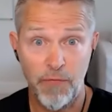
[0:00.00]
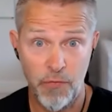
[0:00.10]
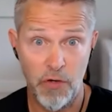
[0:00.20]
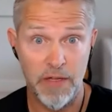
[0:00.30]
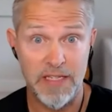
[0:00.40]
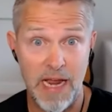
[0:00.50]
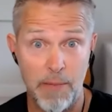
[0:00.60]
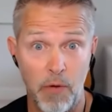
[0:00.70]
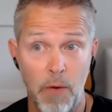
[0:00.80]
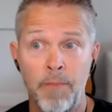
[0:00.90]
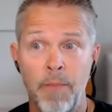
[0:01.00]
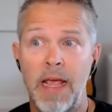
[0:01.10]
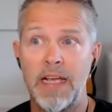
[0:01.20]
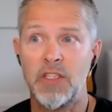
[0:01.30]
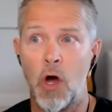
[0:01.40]
put food on the table.
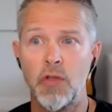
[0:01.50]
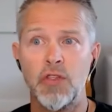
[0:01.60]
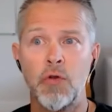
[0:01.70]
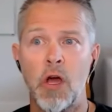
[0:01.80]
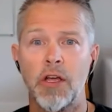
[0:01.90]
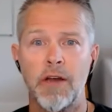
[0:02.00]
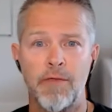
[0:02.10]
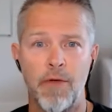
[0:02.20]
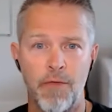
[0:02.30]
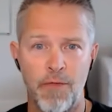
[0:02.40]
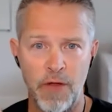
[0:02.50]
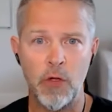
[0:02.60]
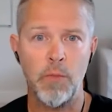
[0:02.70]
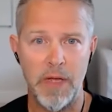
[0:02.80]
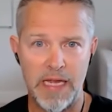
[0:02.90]
It's also not going to
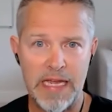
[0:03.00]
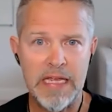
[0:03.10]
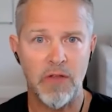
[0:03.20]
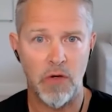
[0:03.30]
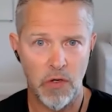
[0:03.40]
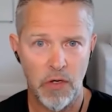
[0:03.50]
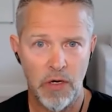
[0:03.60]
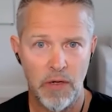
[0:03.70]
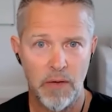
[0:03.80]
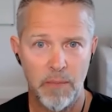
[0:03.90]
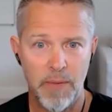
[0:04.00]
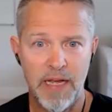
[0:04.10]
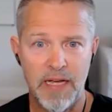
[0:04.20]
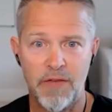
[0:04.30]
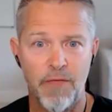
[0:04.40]
fulfill me either.
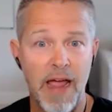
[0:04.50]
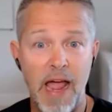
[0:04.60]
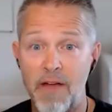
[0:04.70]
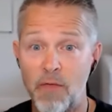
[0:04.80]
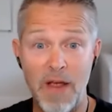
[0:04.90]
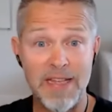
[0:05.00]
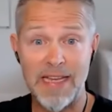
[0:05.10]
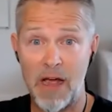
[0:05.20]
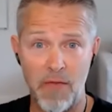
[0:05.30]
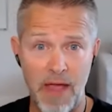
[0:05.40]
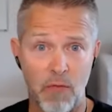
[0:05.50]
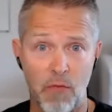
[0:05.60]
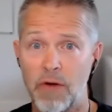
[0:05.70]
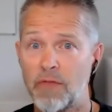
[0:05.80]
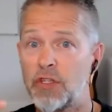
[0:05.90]
Because if I went down that
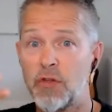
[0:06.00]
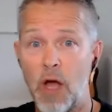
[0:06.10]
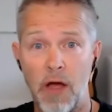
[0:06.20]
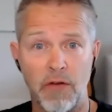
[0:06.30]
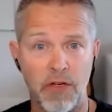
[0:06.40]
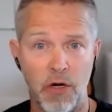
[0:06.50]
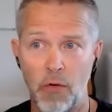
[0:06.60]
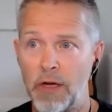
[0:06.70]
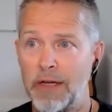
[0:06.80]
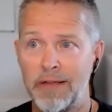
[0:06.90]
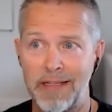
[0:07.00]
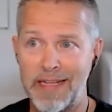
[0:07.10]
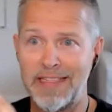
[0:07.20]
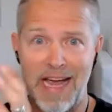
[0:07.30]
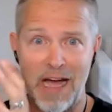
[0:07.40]
road of just, and
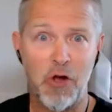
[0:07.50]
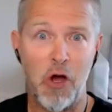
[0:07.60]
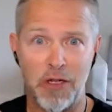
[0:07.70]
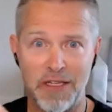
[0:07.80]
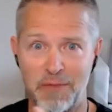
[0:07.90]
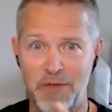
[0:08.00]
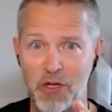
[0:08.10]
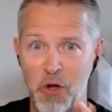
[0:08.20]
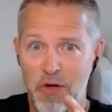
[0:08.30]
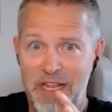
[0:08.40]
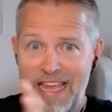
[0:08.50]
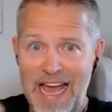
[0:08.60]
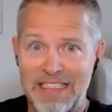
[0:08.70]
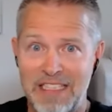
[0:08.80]
that's alcoholism, you go into that